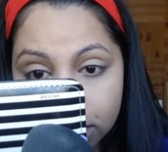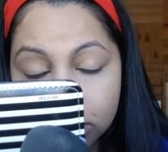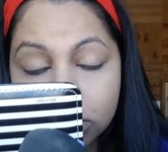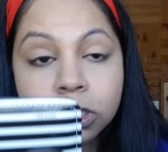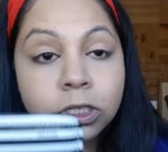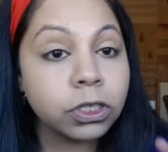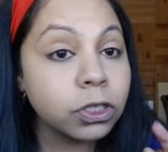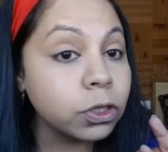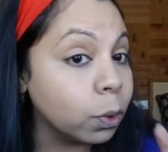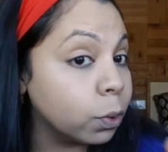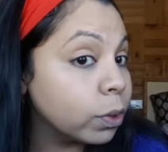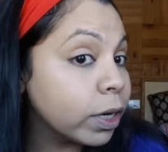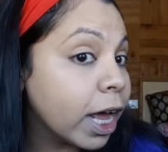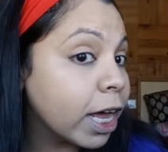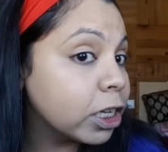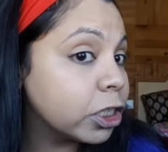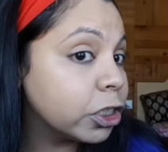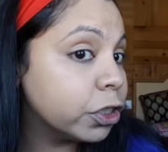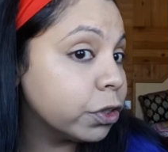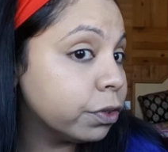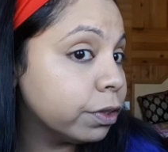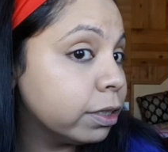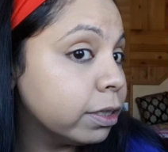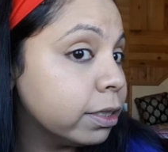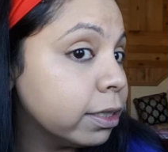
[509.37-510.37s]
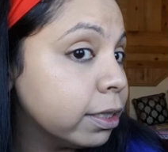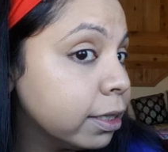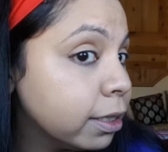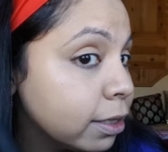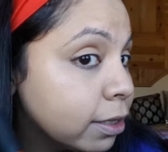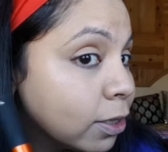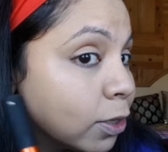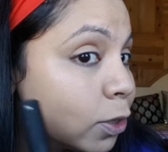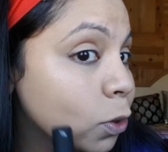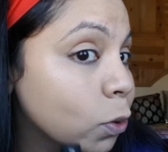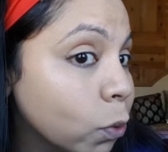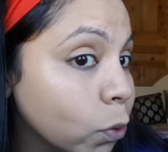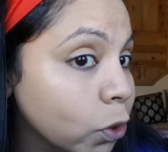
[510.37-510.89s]
so natural,
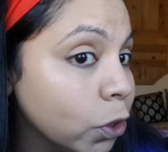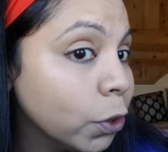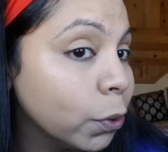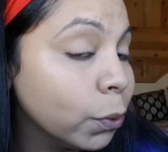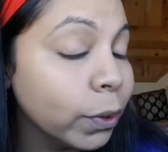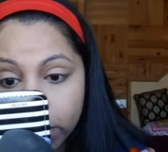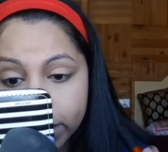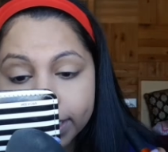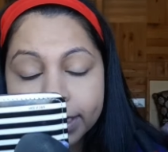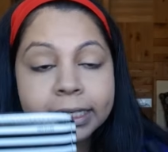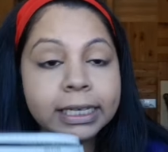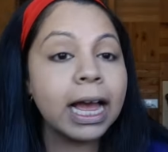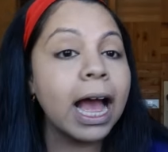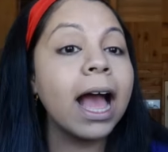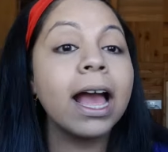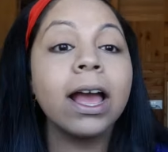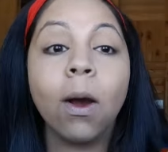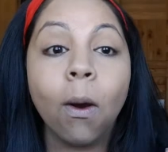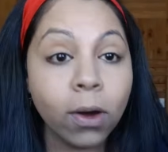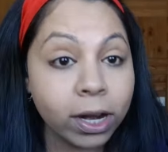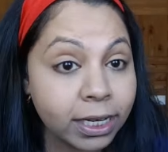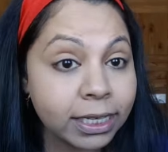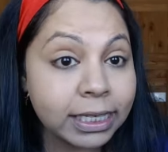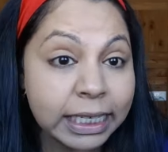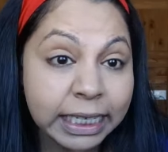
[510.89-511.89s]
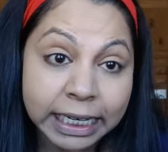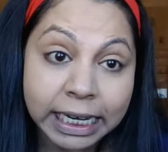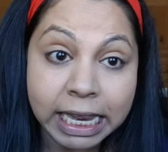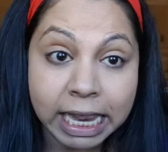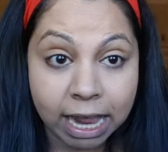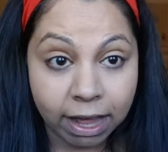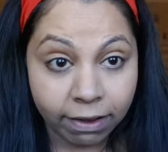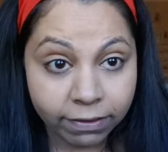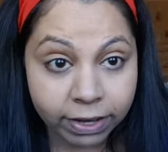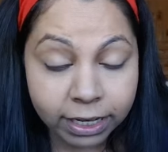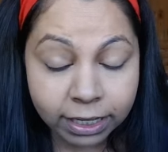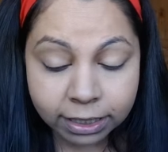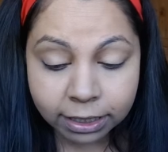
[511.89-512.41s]
so dewy. I honestly
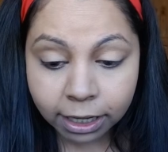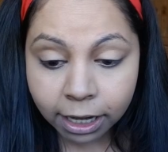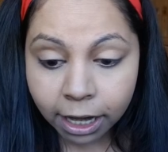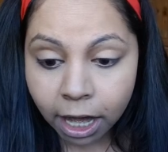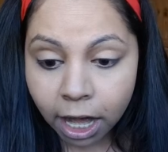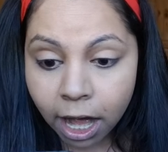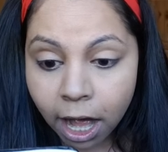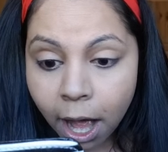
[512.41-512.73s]
love it.